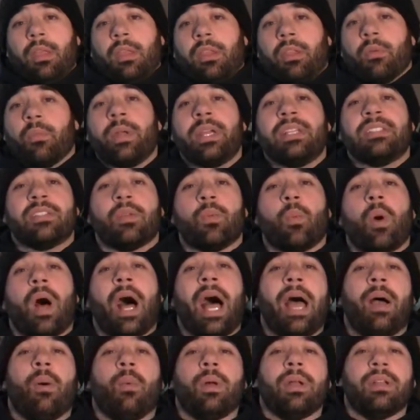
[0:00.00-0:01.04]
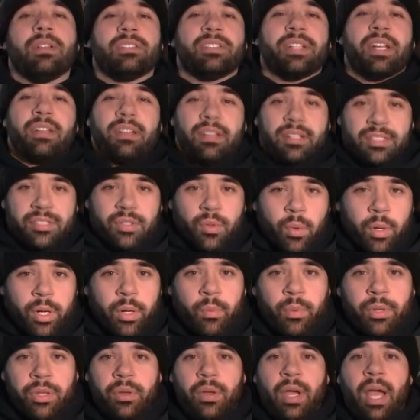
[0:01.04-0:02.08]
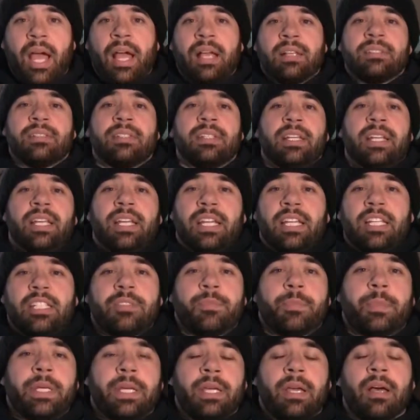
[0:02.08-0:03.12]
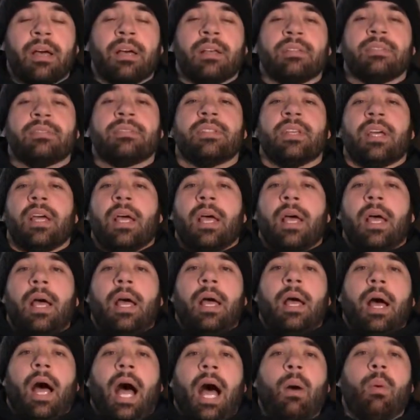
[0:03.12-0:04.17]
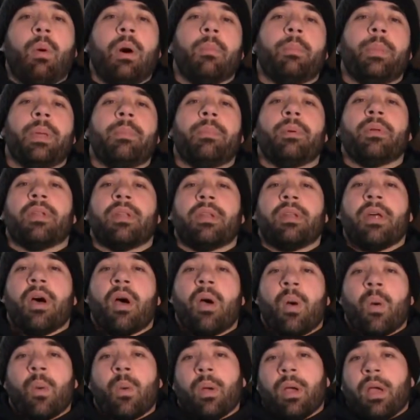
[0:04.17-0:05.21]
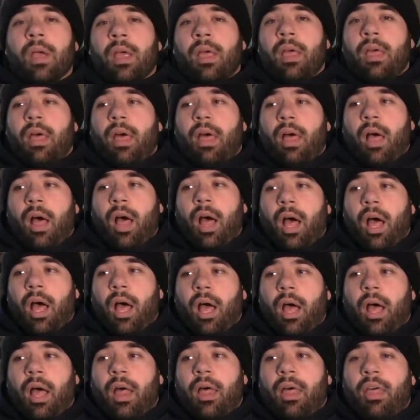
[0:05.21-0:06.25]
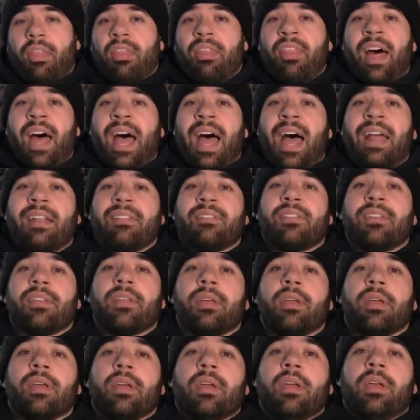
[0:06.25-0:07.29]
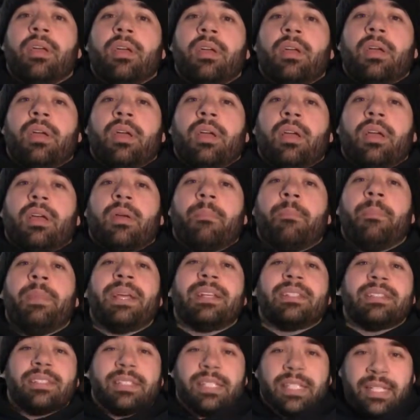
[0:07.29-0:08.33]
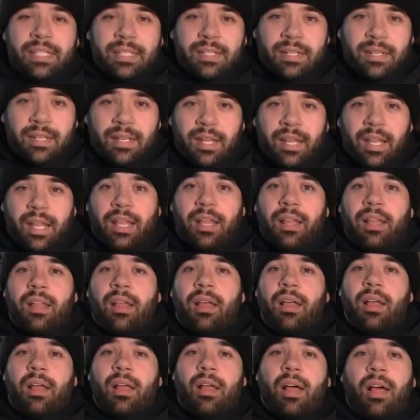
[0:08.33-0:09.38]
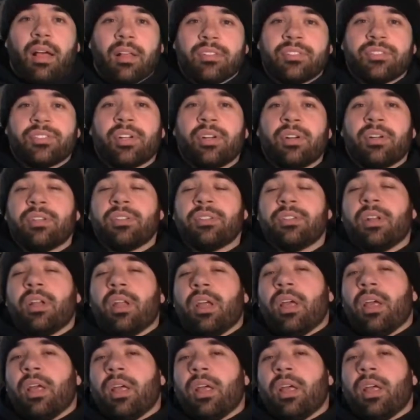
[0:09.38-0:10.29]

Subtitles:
The reason why I want to share this story with you guys is because I want people to know that mixing a certain